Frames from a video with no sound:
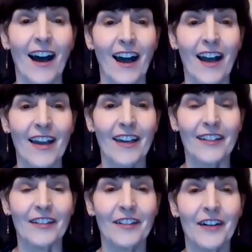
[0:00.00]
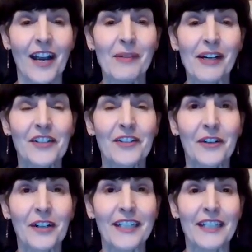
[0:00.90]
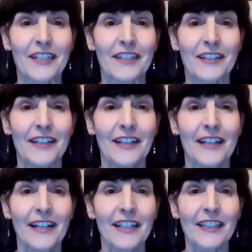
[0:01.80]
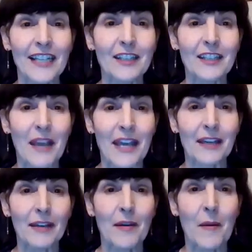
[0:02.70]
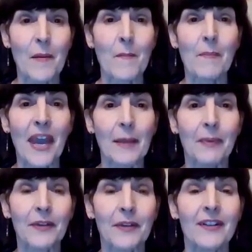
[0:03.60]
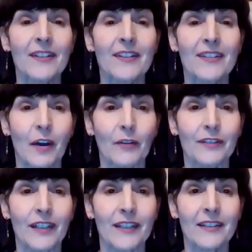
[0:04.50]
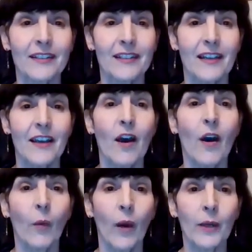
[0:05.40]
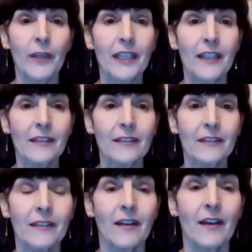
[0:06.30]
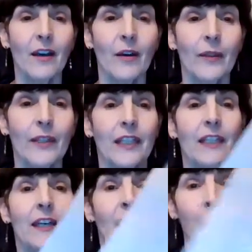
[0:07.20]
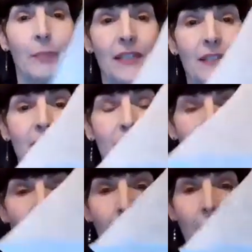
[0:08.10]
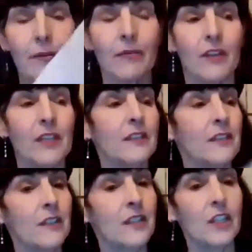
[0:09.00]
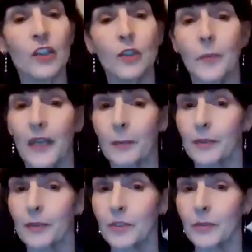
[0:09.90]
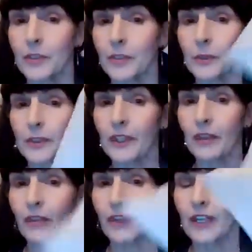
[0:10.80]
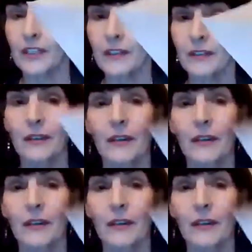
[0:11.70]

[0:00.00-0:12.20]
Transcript: Hi, Grandma Joy here. Let's make paper snowflakes. What do we need? We need a piece of paper. This is tissue paper, so it's really thin.